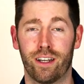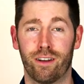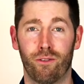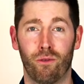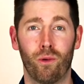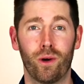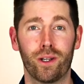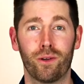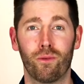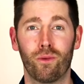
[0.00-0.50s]

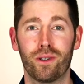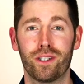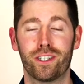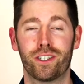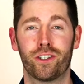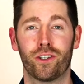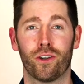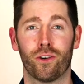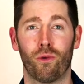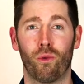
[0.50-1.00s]
what was
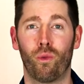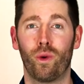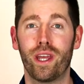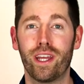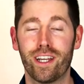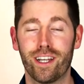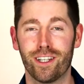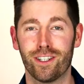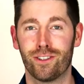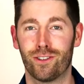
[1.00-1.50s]
your
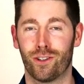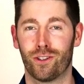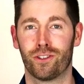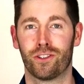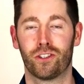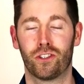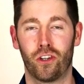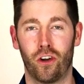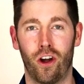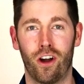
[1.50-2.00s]
weakest or
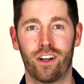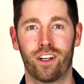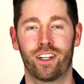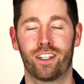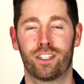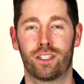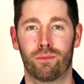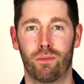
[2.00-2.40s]
strongest